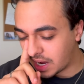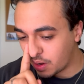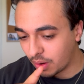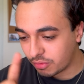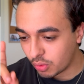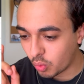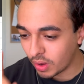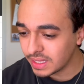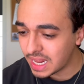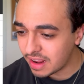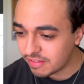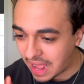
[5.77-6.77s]
However, one
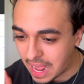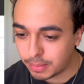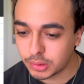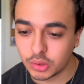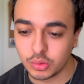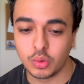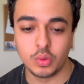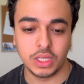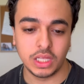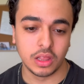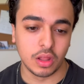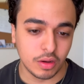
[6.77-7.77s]
that I've absolutely
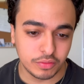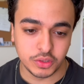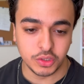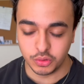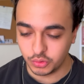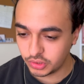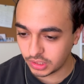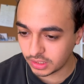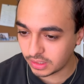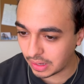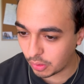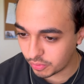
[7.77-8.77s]
loved
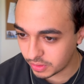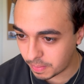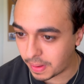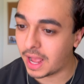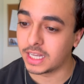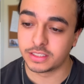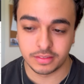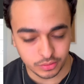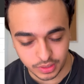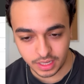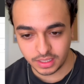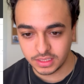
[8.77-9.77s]
using over the past few
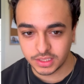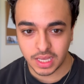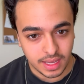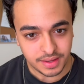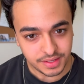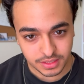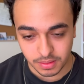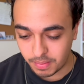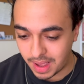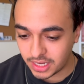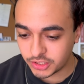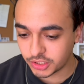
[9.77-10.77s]
days is
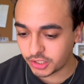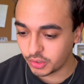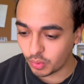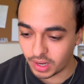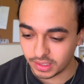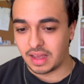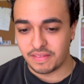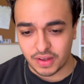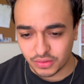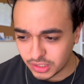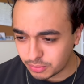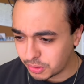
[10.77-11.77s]
Magic UI. I
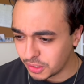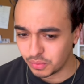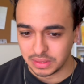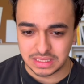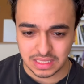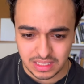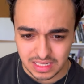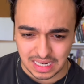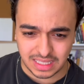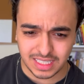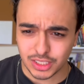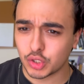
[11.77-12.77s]
found this pretty recently and I
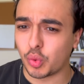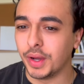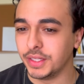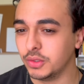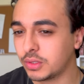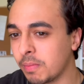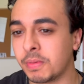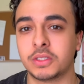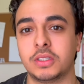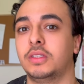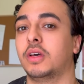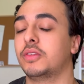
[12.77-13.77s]
think it's quite new compared to
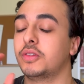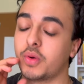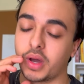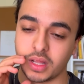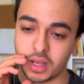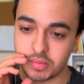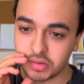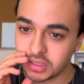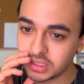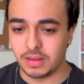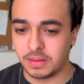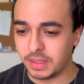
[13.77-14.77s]
the other UI
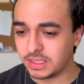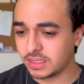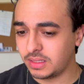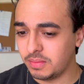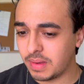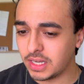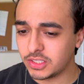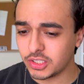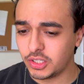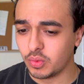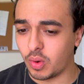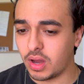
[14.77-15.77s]
libraries. And basically
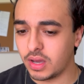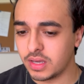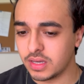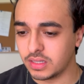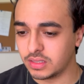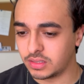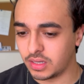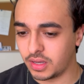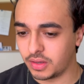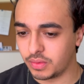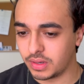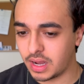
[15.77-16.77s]
Magic UI is
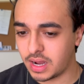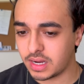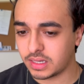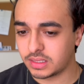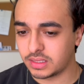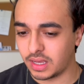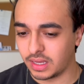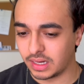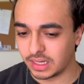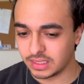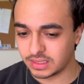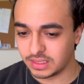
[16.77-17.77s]
a React and I
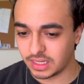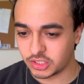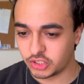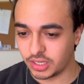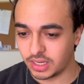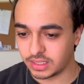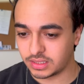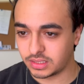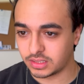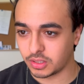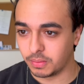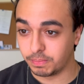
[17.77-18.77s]
guess
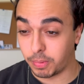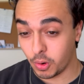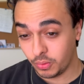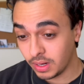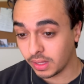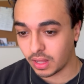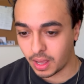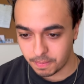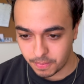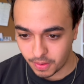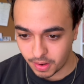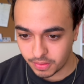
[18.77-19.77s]
Next.js component
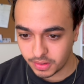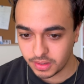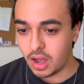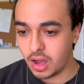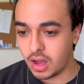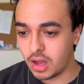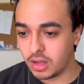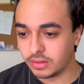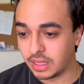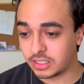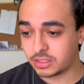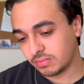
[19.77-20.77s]
library uh,
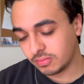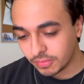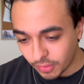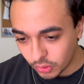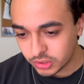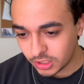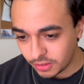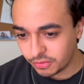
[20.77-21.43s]
that's mostly